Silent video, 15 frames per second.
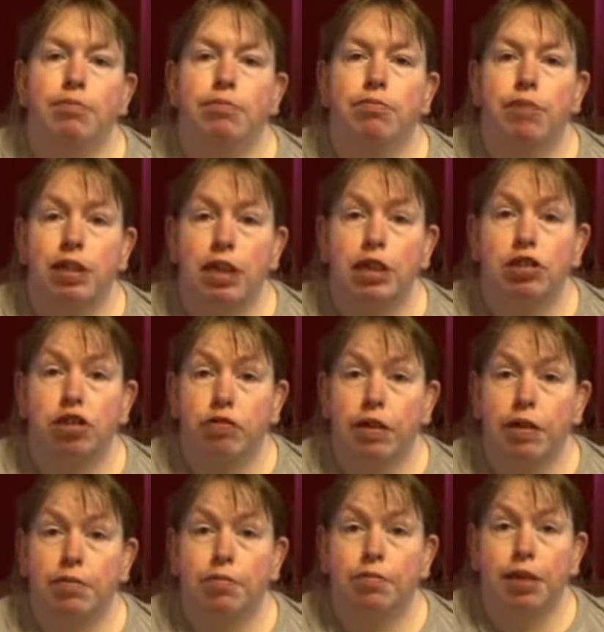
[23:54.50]
When I do
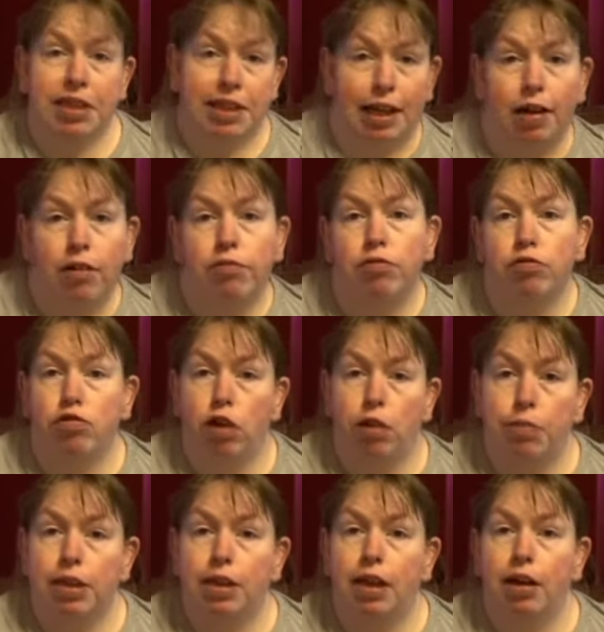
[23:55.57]
it myself or drive
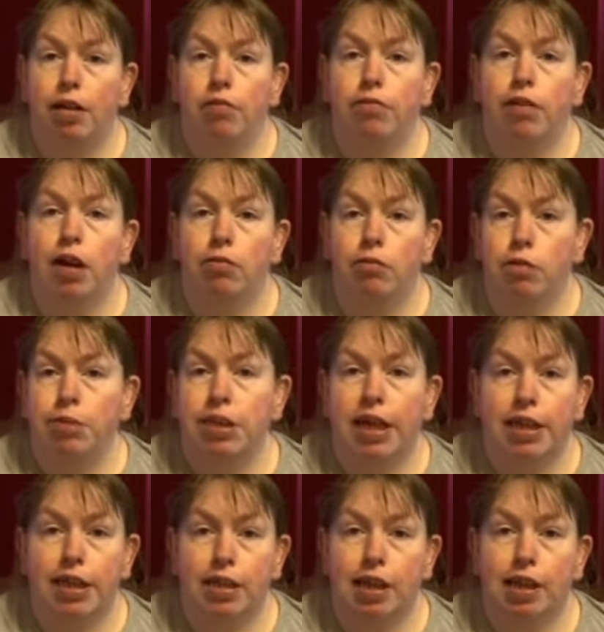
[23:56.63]
myself, I will be
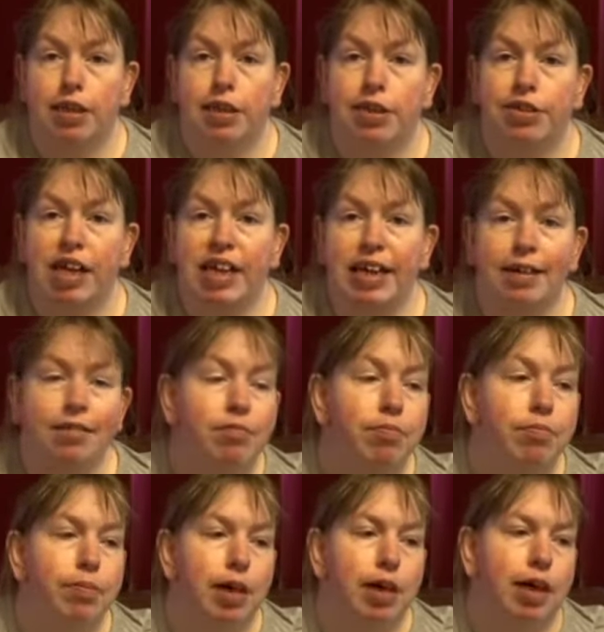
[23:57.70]
taking that into account.
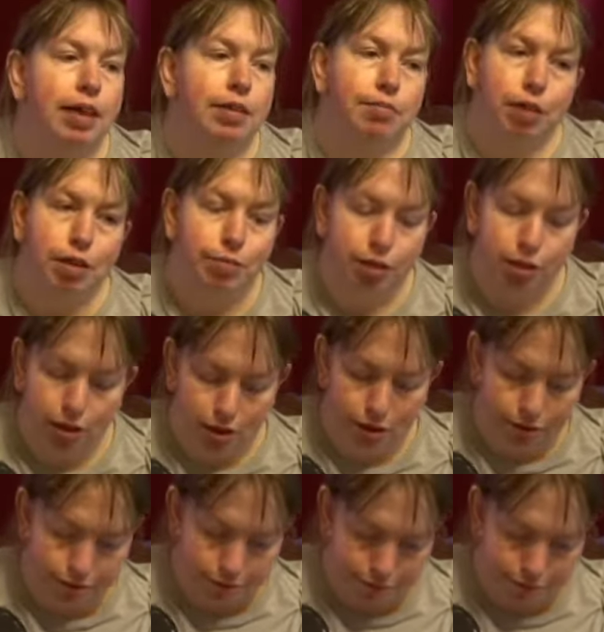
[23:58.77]
But at the moment, no.